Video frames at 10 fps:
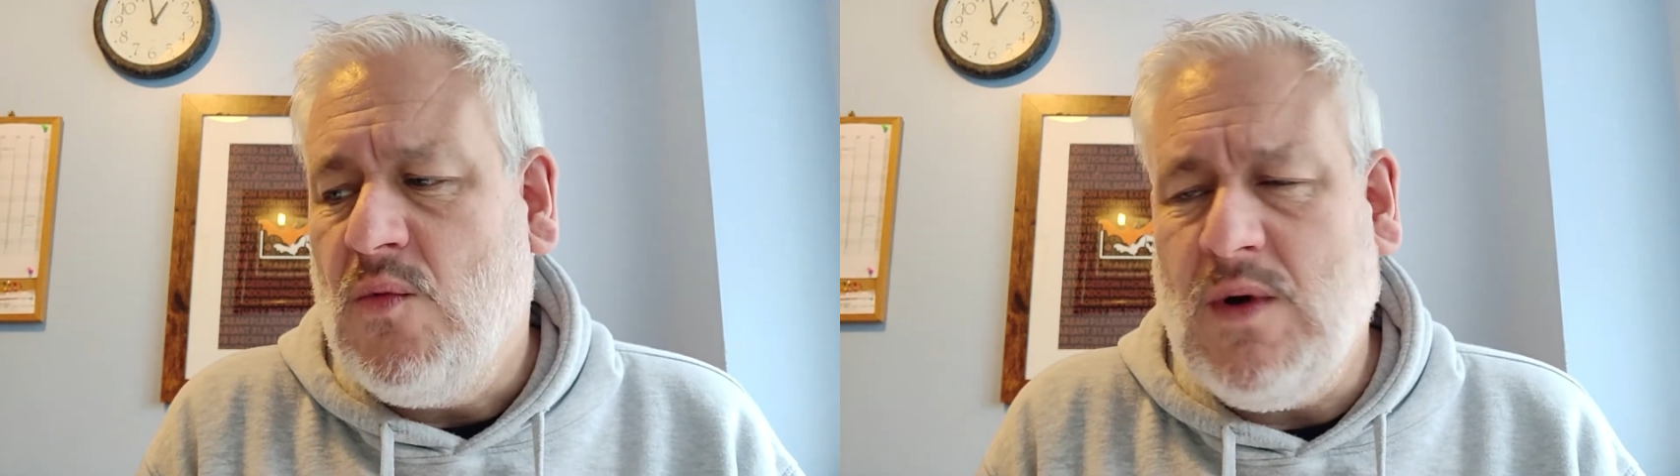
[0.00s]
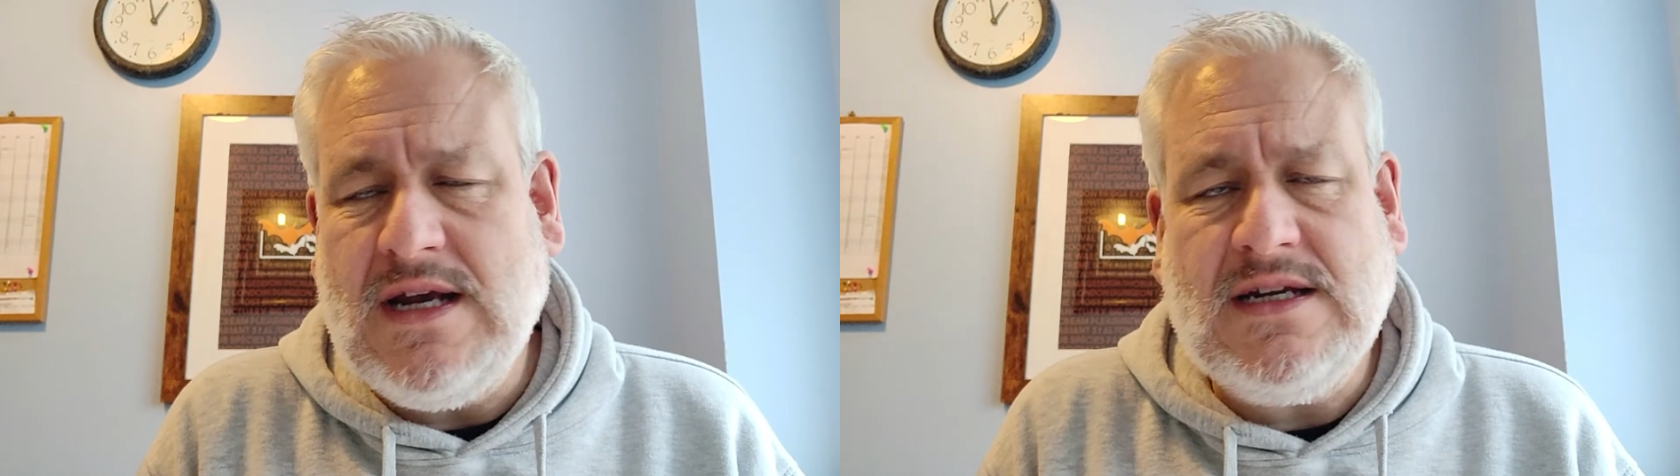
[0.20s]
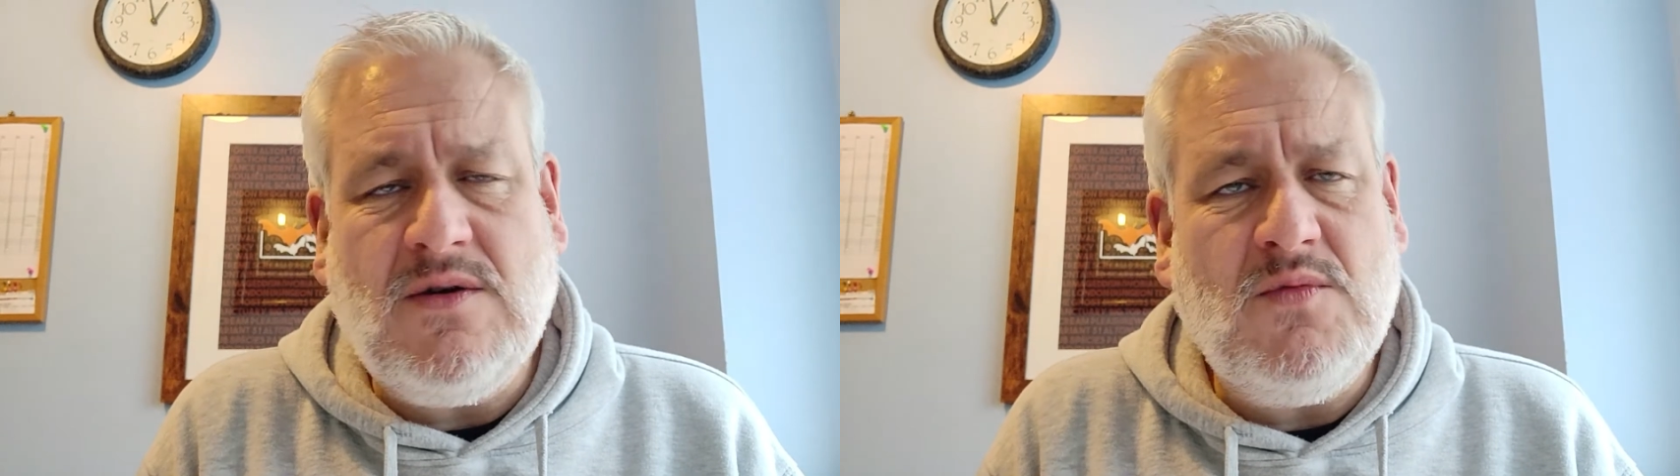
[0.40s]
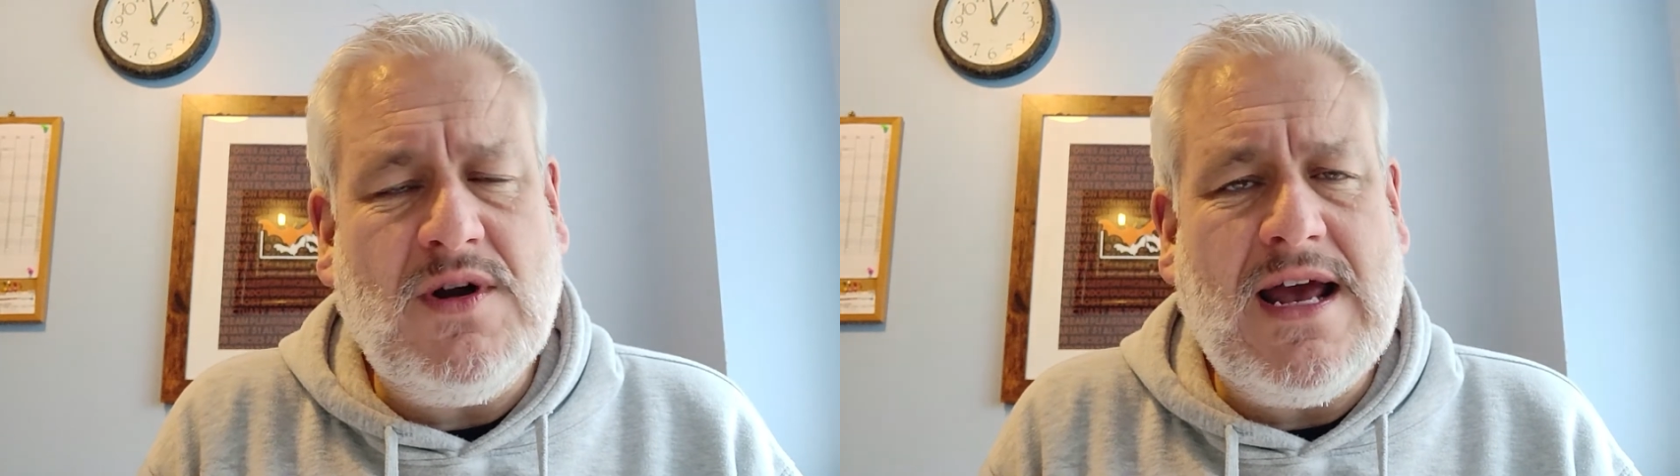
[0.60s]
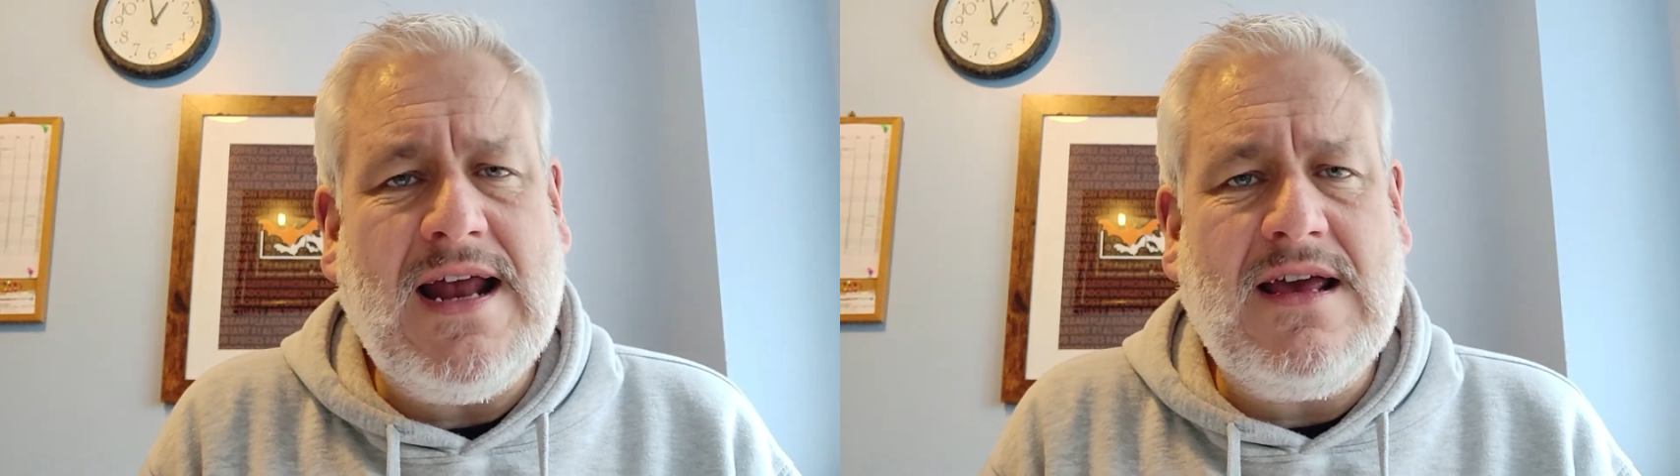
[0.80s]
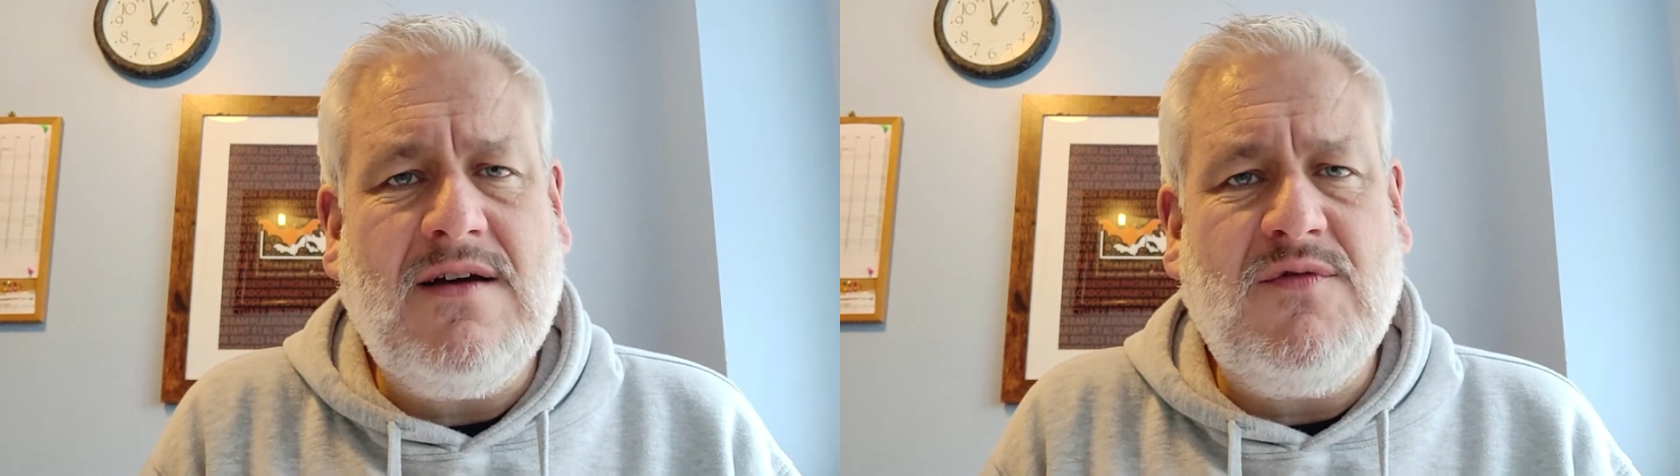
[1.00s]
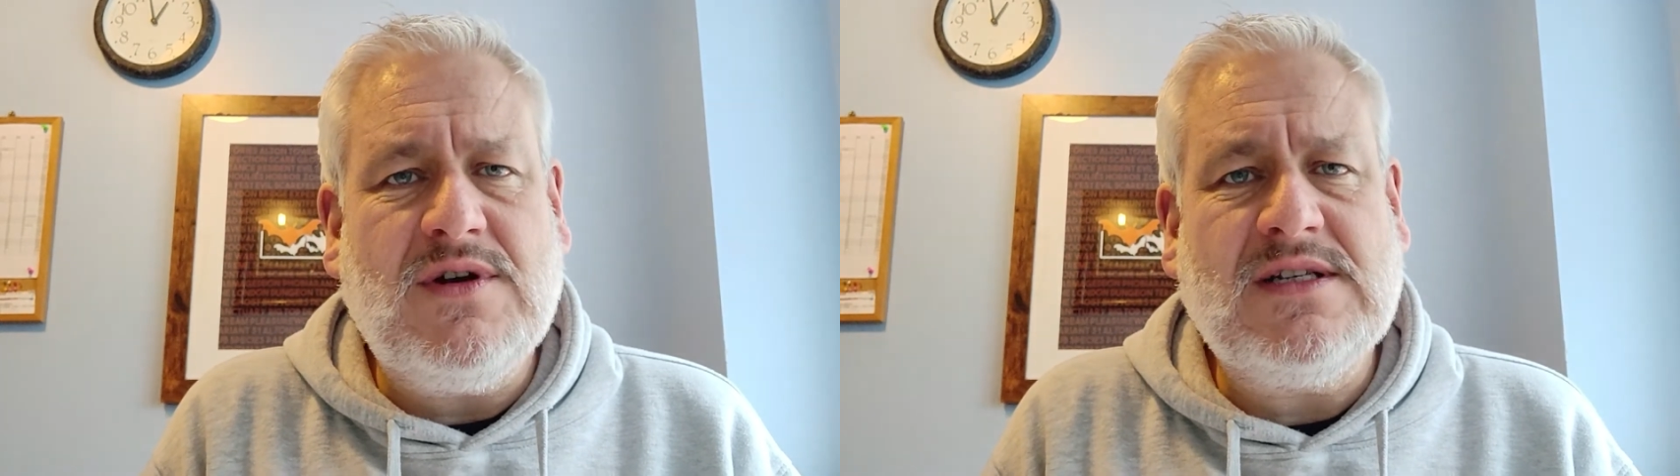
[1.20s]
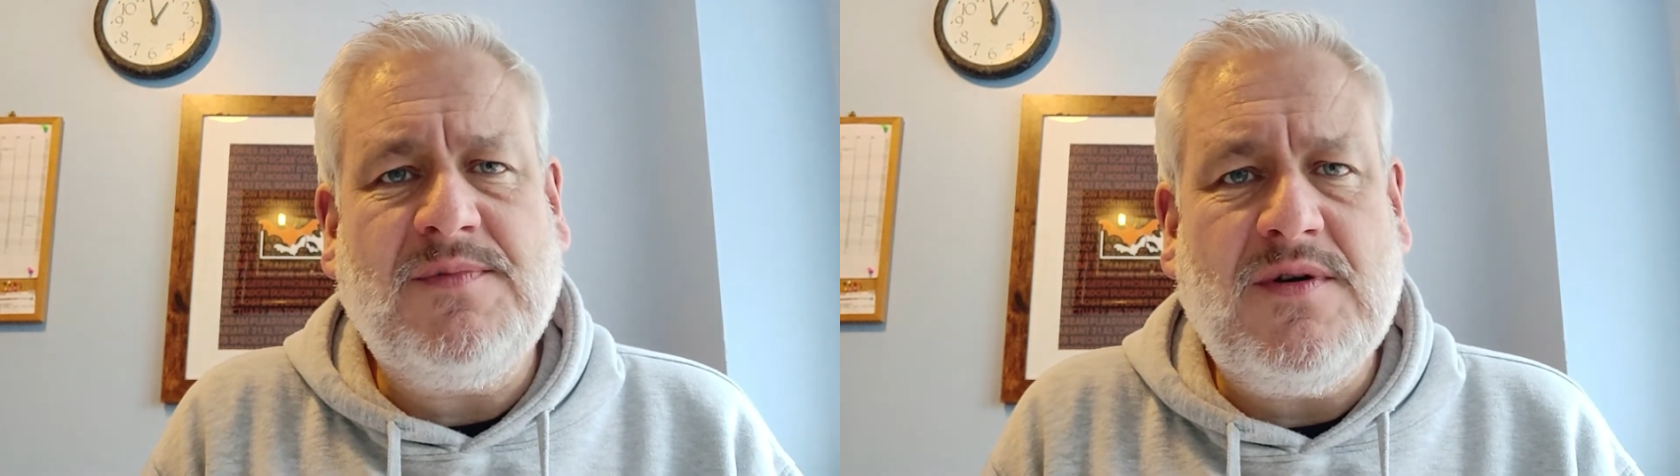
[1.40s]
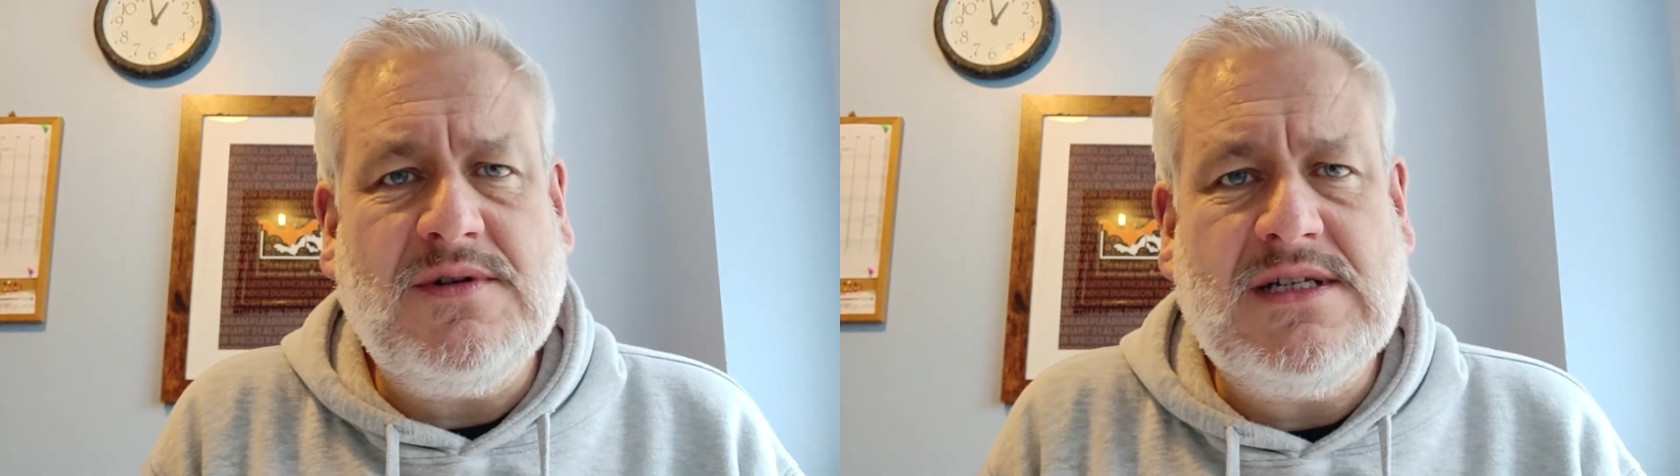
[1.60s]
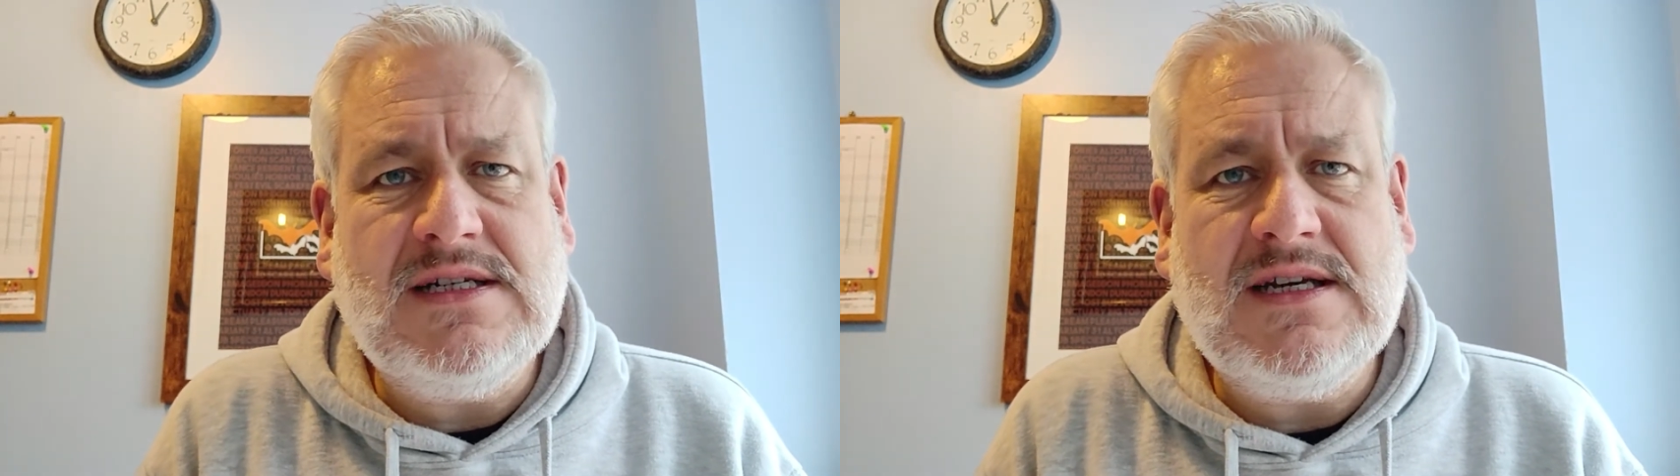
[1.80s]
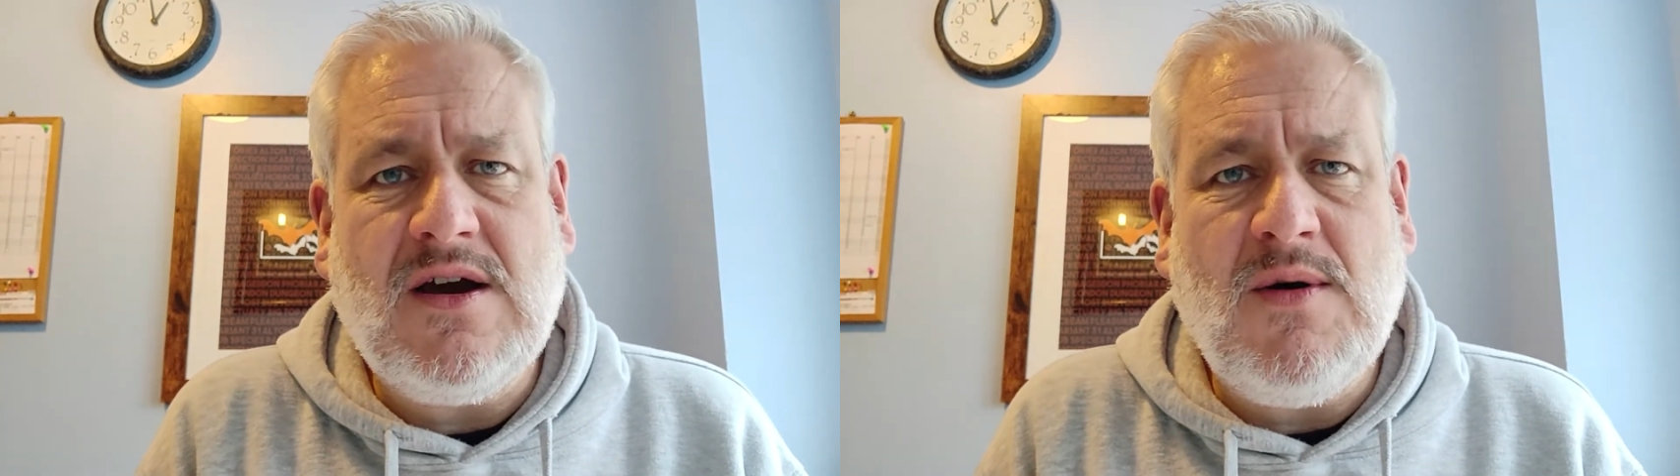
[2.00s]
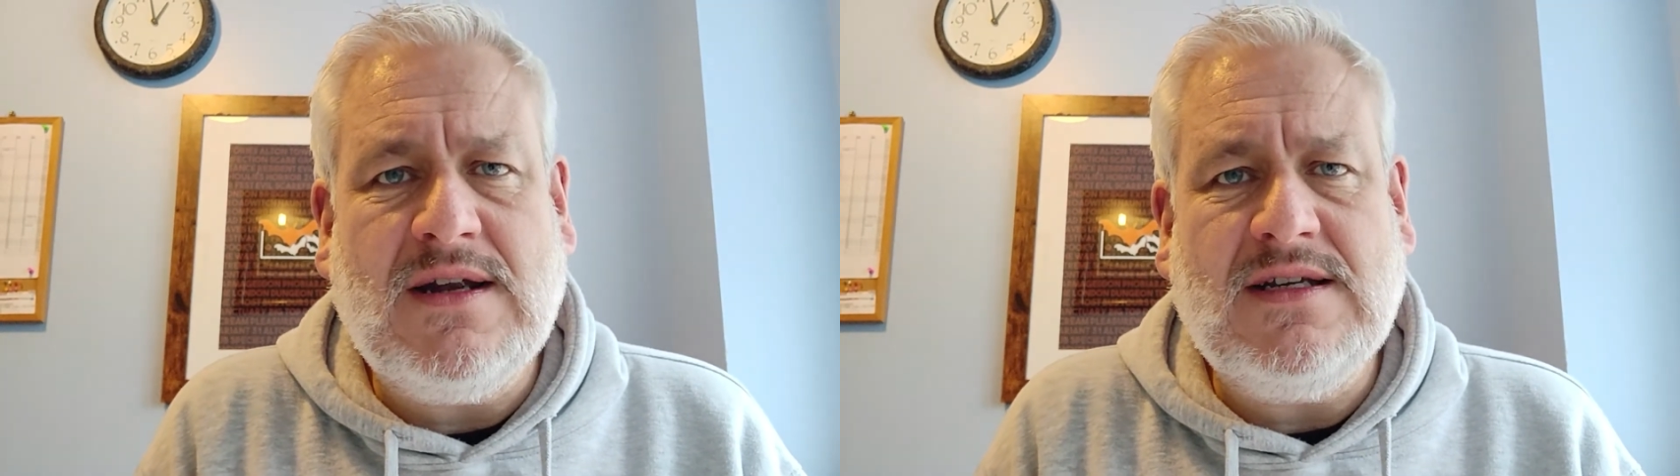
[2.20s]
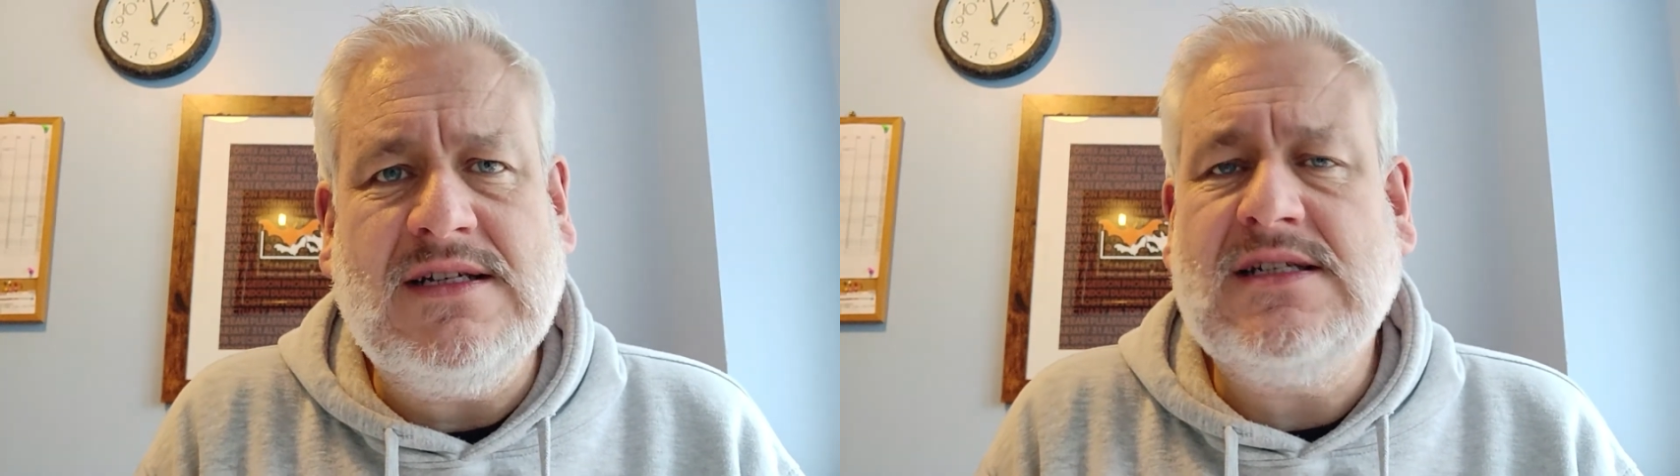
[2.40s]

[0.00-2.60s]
We don't want any other experiences to go under.